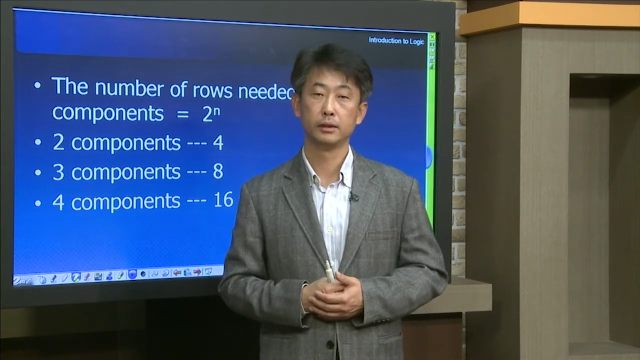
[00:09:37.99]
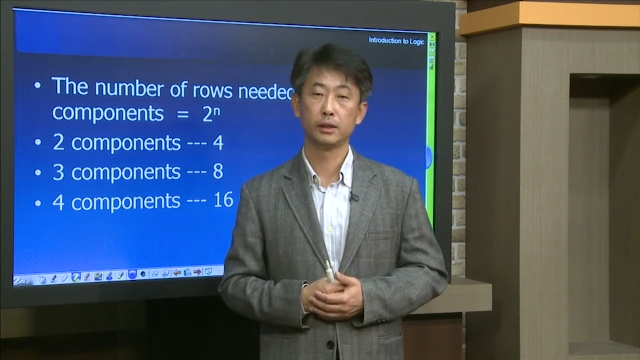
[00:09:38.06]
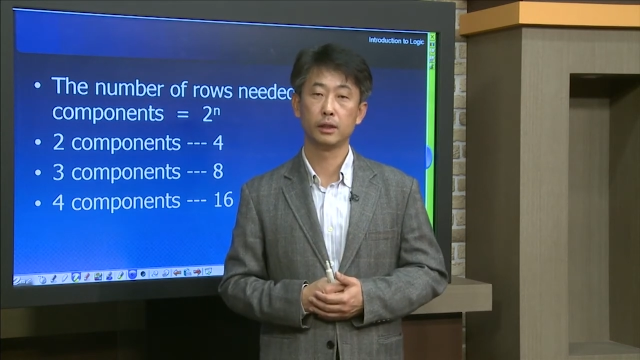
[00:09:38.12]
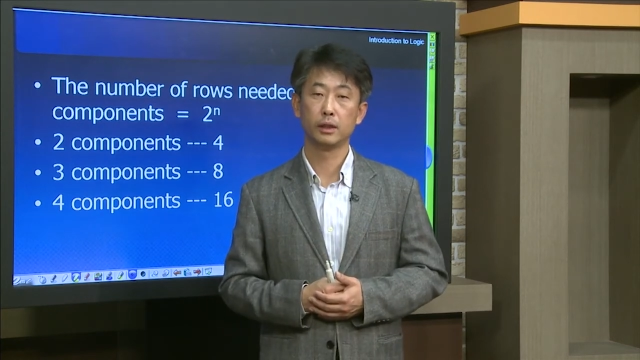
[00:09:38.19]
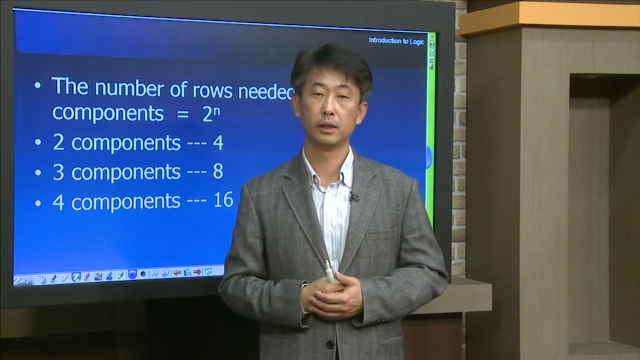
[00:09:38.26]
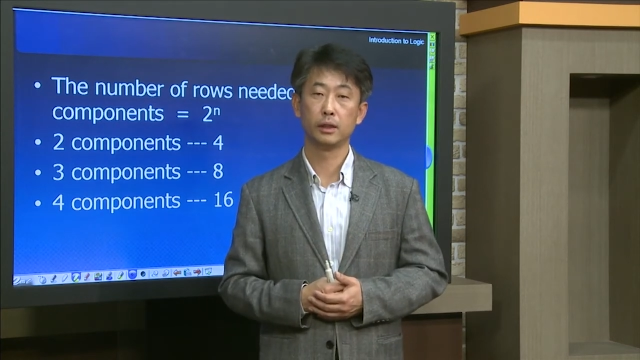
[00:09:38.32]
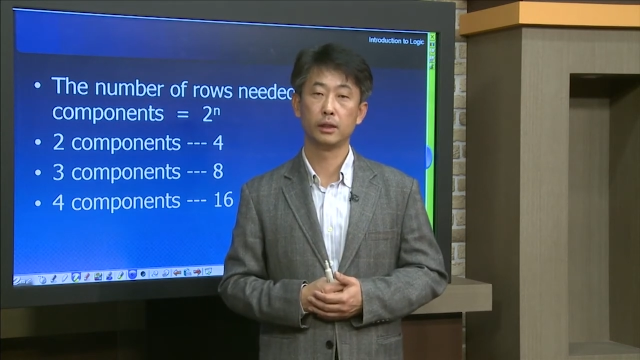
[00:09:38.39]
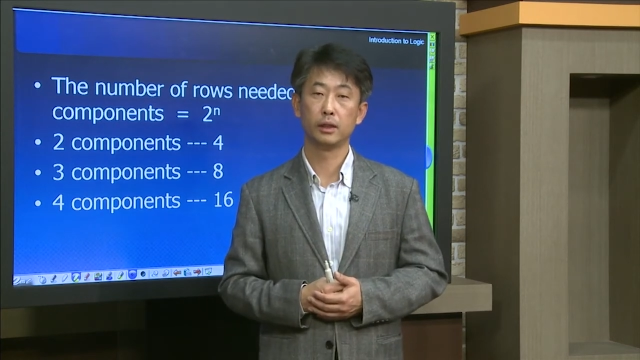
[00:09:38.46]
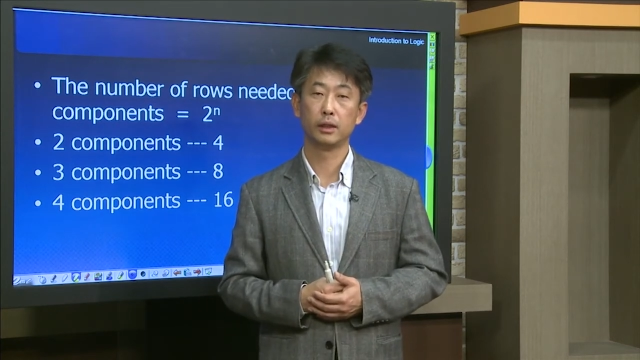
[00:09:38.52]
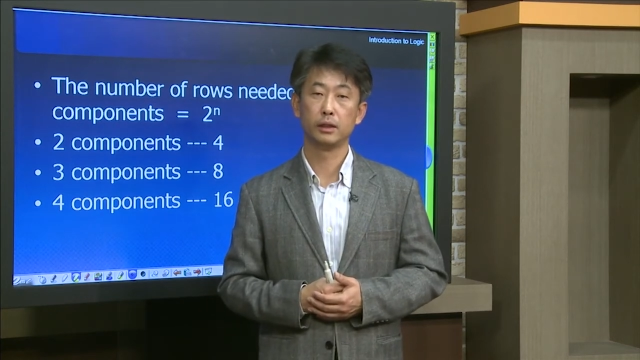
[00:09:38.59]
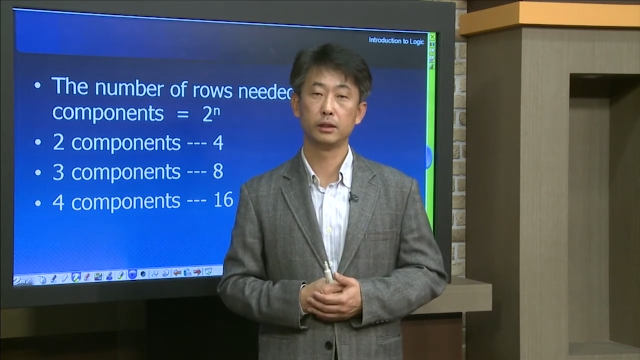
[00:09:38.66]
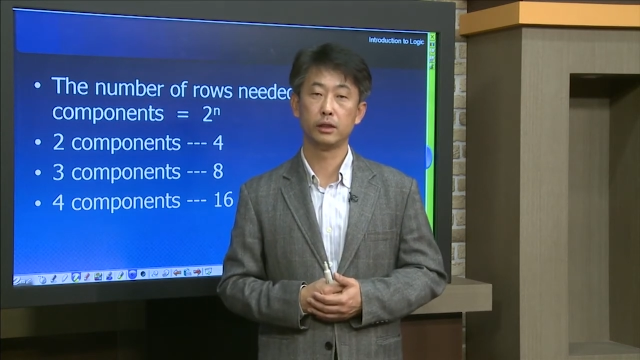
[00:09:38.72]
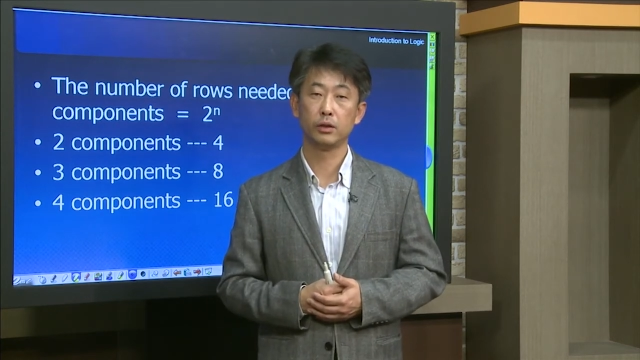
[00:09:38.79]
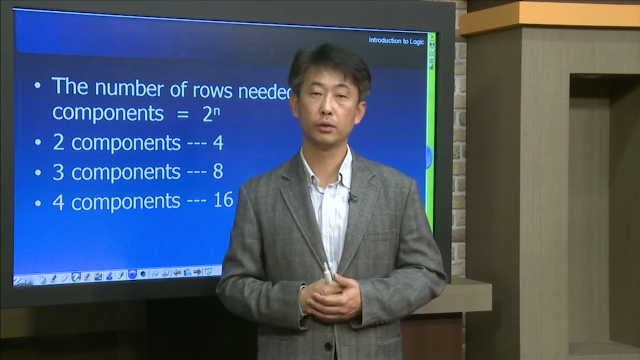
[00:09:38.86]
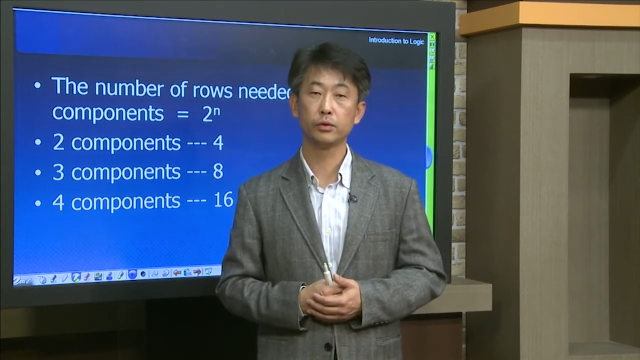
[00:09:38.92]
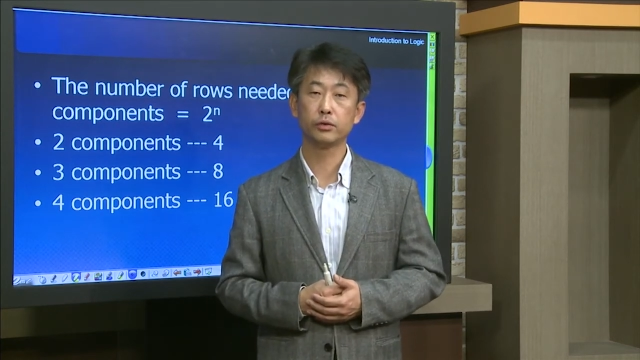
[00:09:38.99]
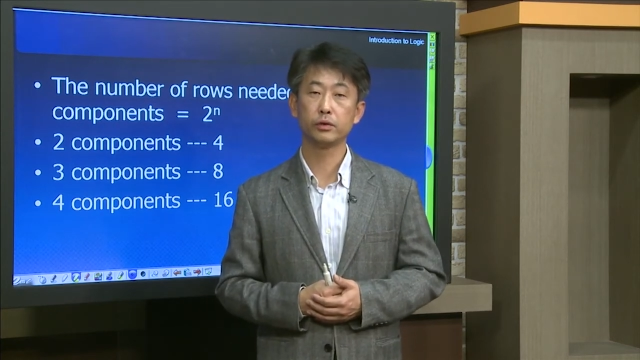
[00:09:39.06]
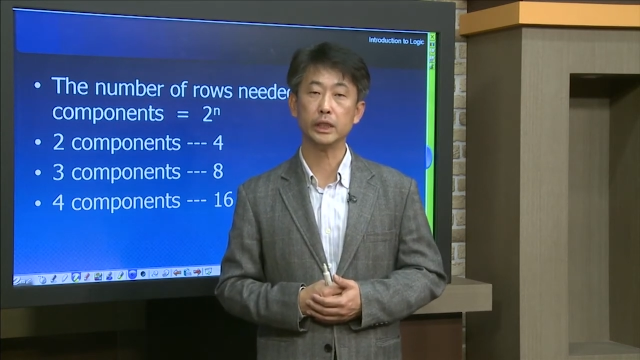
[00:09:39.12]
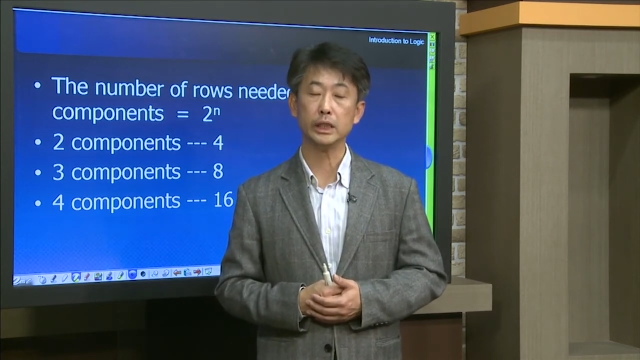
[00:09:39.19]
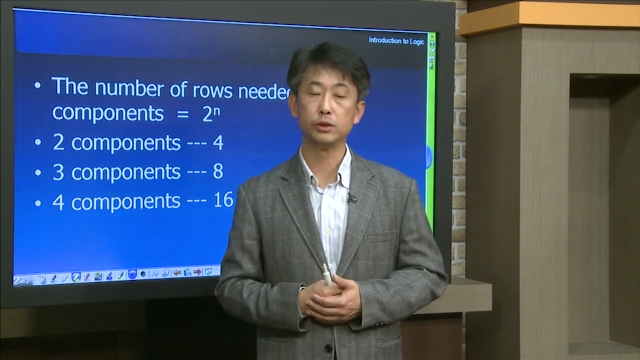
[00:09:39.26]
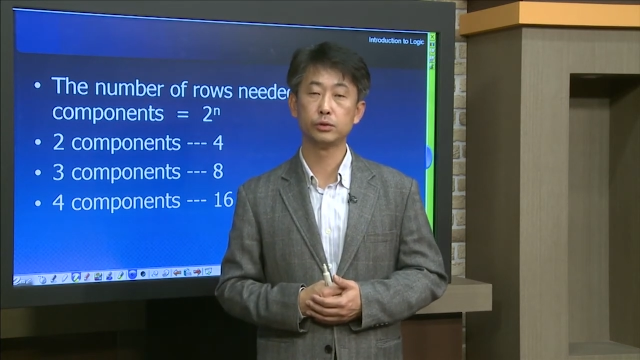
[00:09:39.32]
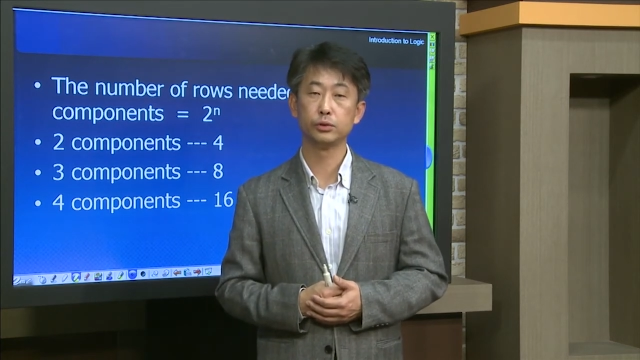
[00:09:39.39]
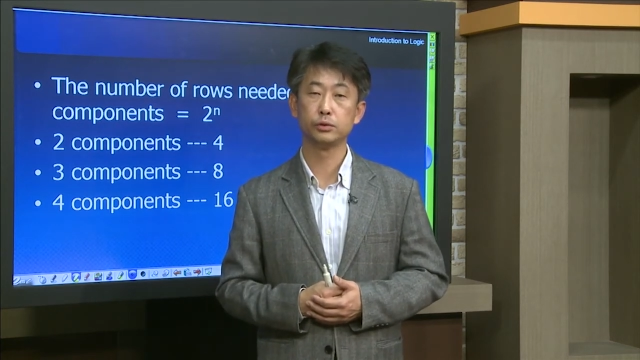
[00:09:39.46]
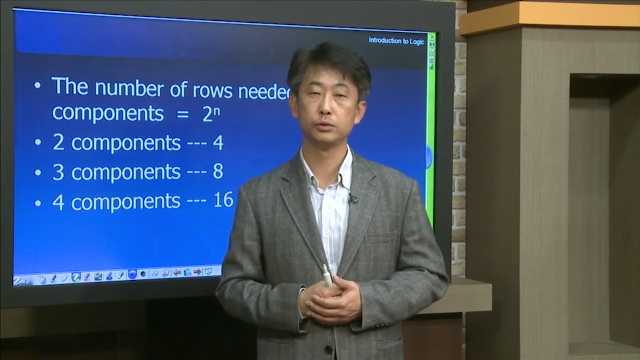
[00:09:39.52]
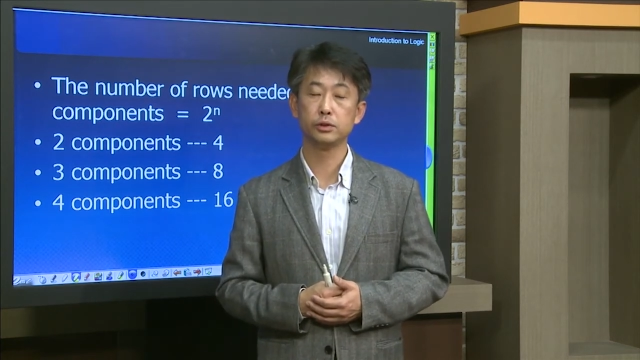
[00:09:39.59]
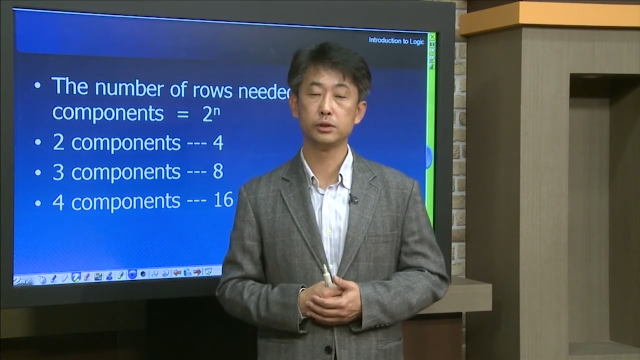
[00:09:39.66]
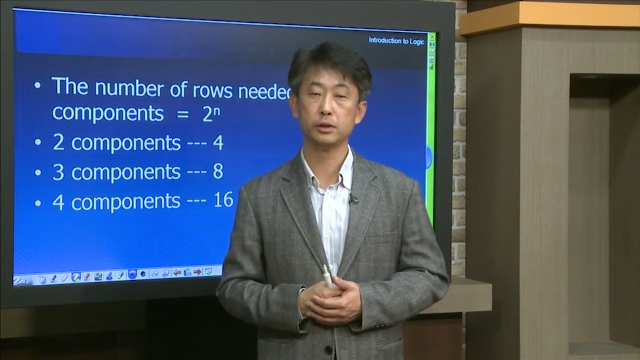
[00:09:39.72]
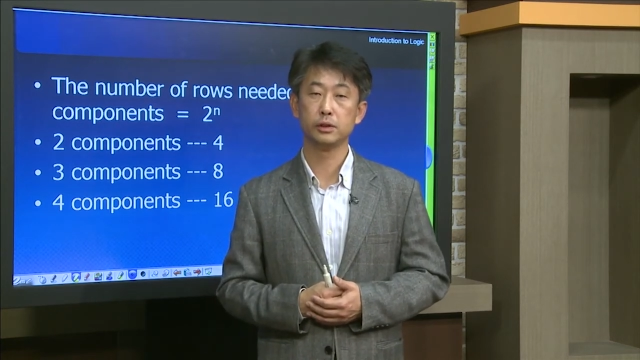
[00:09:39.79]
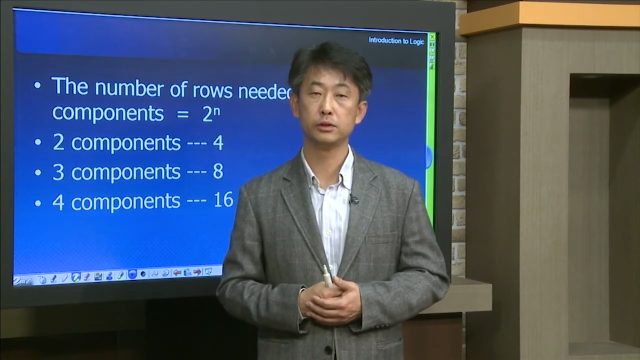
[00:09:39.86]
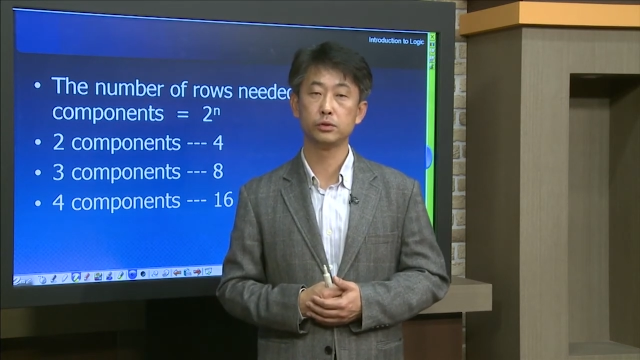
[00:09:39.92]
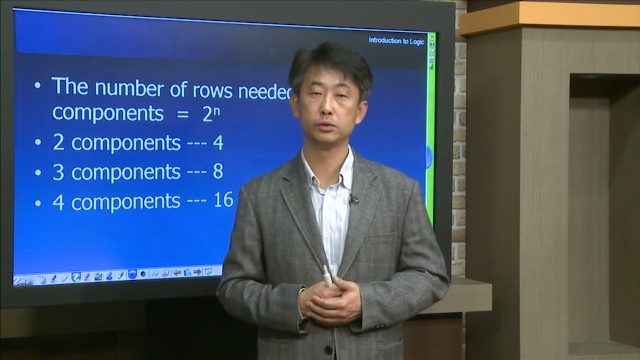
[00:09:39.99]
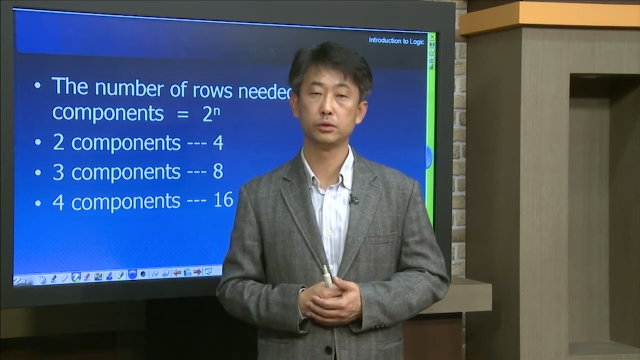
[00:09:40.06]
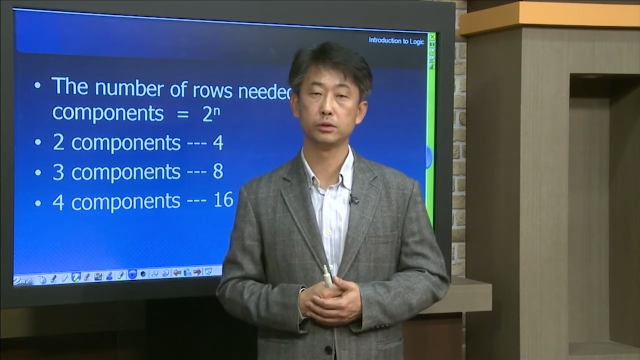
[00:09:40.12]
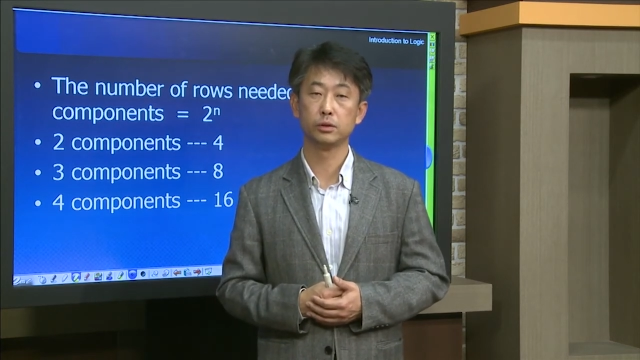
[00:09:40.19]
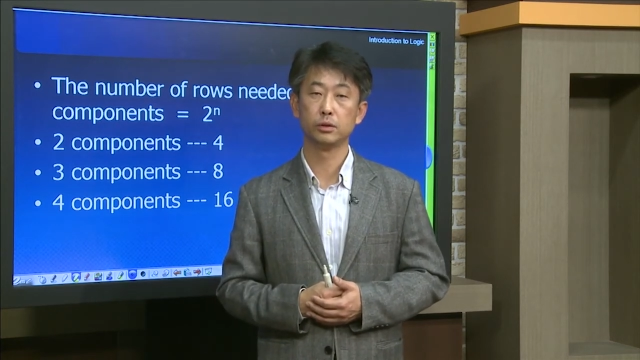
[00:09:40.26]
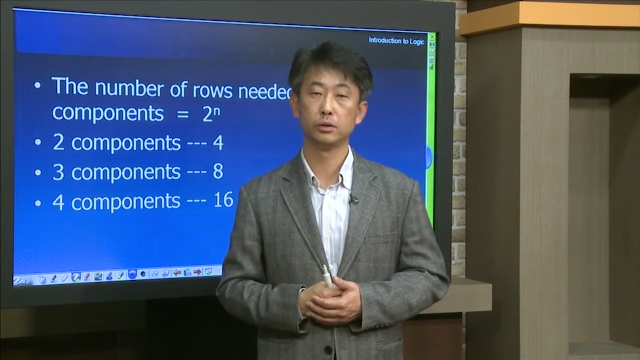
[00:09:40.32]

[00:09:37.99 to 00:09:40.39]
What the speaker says: the author introduces